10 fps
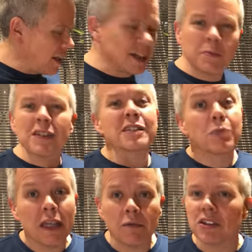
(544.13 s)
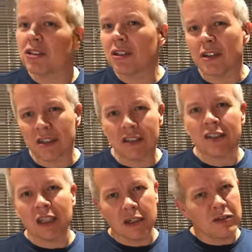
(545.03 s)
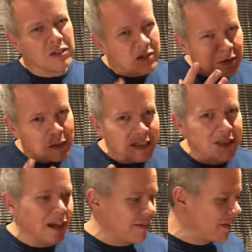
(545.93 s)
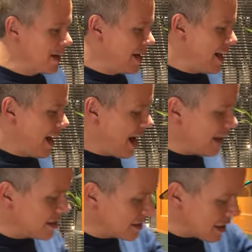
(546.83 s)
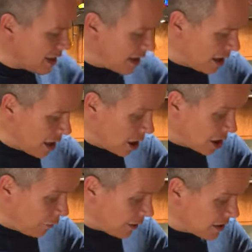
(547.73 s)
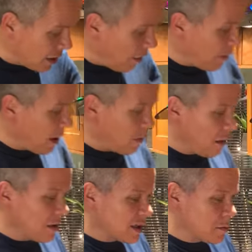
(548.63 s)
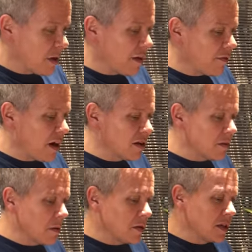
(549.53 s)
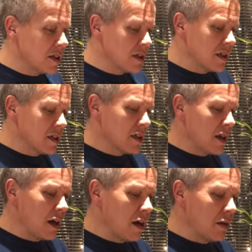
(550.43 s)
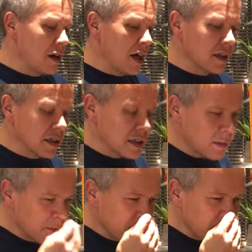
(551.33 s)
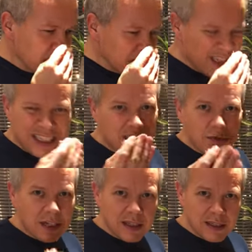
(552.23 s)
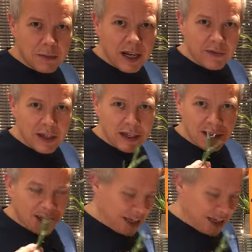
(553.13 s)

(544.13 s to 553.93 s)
nice, but sweet, which is good because Nigella loves some sweet stuff. And uh, she finishes it off, by the way, with a sprig of rosemary, which is just so nice because it's just really the smell of it and like